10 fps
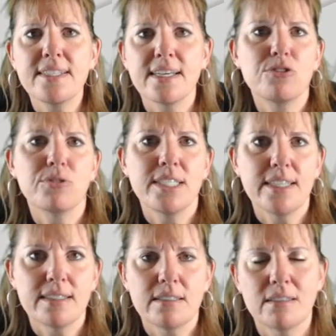test
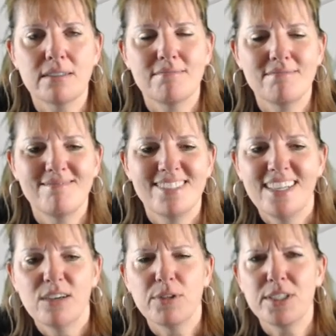retest. Our
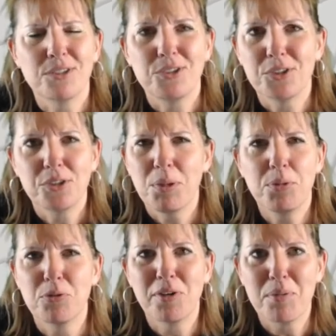researchers,
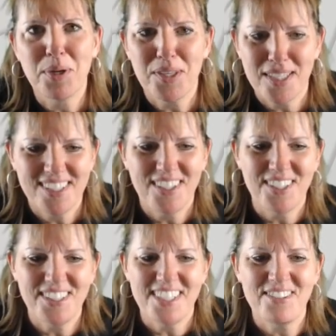people who write about this, call
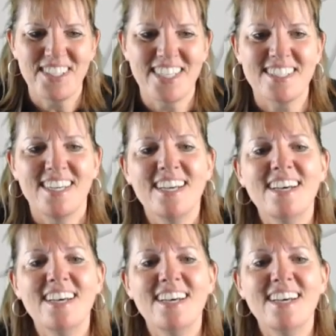it test retest.